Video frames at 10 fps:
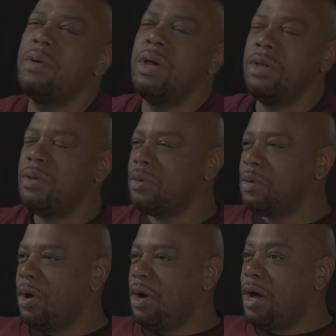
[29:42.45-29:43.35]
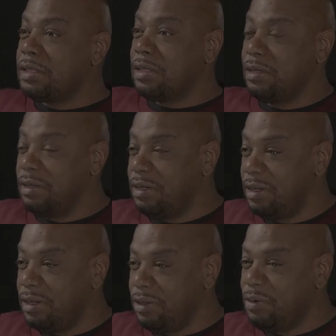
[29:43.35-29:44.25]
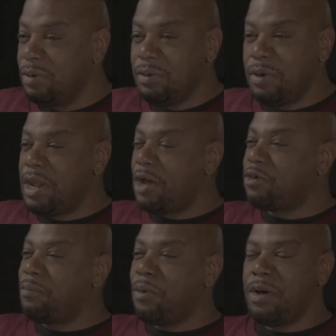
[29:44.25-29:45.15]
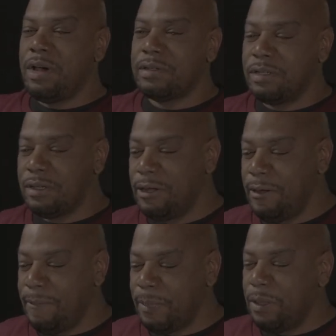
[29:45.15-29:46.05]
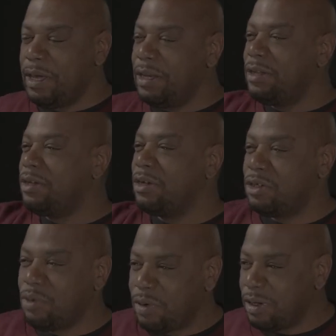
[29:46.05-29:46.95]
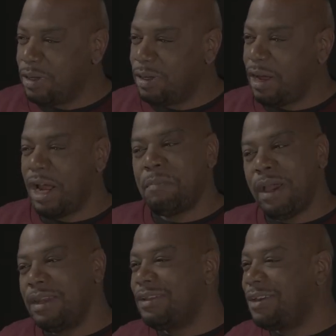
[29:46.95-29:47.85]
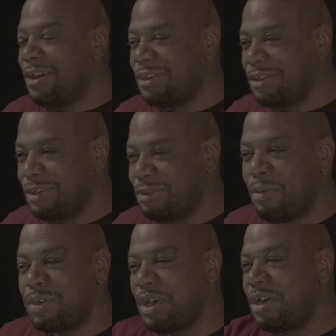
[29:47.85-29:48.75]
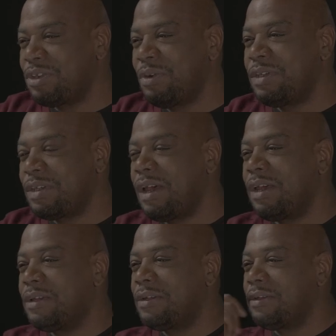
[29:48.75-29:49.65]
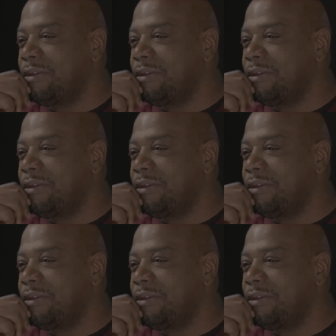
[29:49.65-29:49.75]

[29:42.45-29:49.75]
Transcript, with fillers: You you you're a hustler. You're you're a natural born hustler. You get into the joint, everybody needs a hustle. So what was yeah, your hustle yeah. inside?